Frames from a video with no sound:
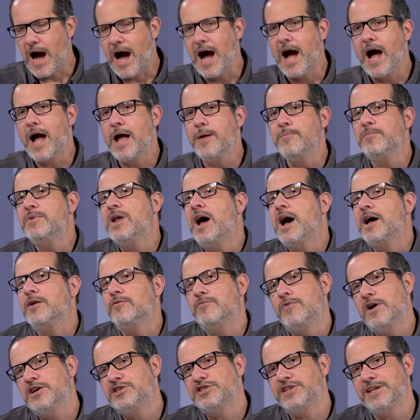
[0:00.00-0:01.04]
I'm
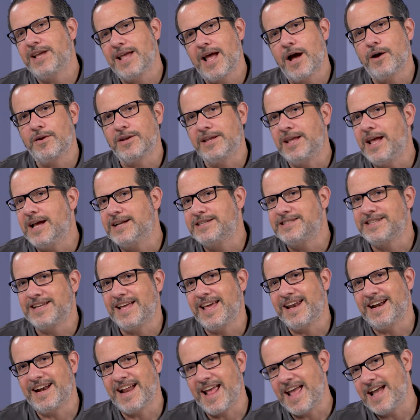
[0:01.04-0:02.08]
not rushing out yet to
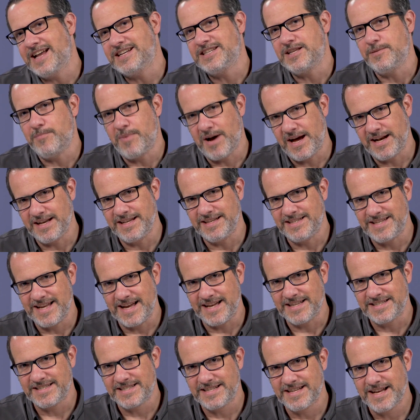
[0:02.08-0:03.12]
get an antibody
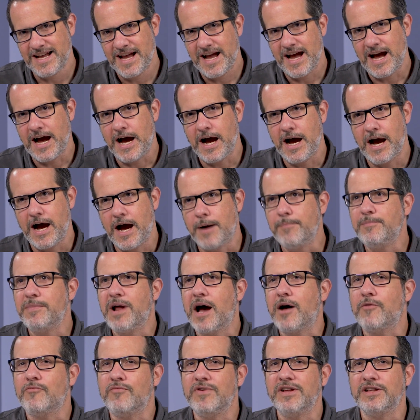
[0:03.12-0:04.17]
test. Uh, I'm
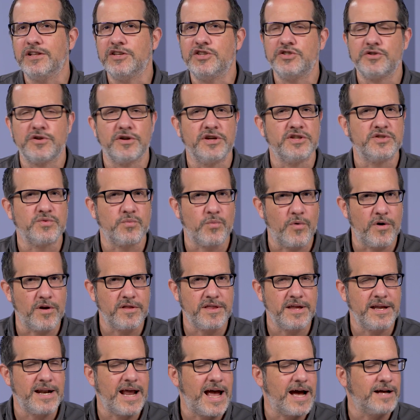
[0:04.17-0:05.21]
not really sure it's
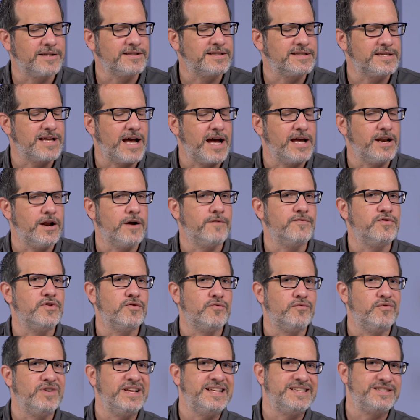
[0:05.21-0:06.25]
worth it outside of
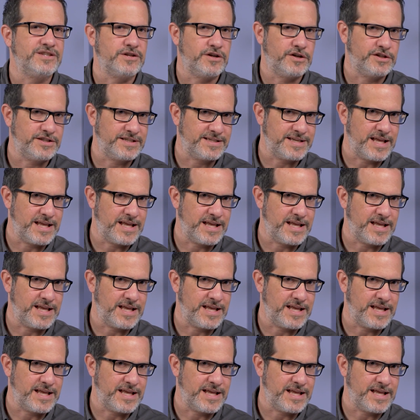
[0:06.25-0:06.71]
the research